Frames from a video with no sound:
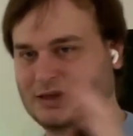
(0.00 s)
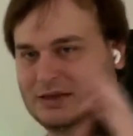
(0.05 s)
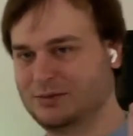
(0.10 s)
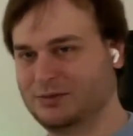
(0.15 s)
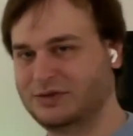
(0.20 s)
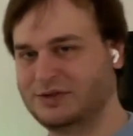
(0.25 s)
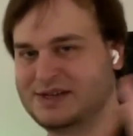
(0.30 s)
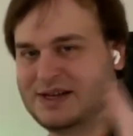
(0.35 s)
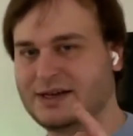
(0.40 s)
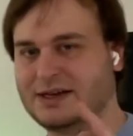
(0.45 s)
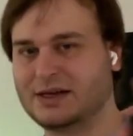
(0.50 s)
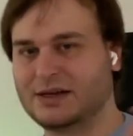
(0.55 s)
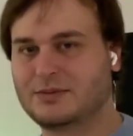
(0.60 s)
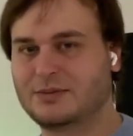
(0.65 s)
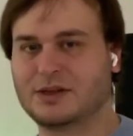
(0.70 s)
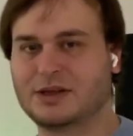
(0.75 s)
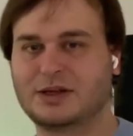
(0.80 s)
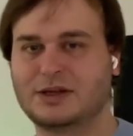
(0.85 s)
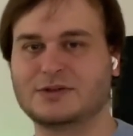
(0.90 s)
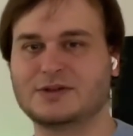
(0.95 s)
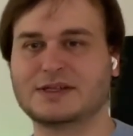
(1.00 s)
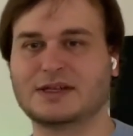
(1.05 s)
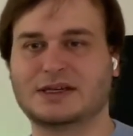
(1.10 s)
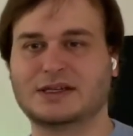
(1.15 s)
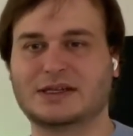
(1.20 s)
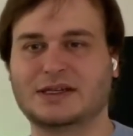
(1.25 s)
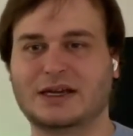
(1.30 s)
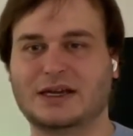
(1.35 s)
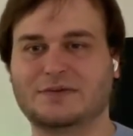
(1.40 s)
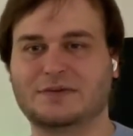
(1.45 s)
presenting the user
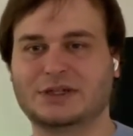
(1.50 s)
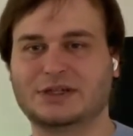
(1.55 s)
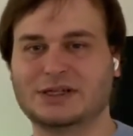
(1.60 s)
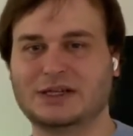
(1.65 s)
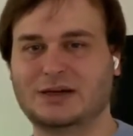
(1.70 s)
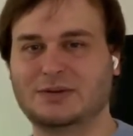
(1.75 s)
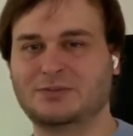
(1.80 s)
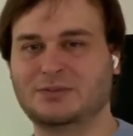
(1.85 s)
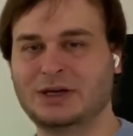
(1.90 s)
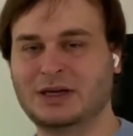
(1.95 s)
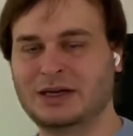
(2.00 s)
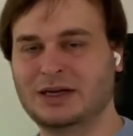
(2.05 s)
ID every time,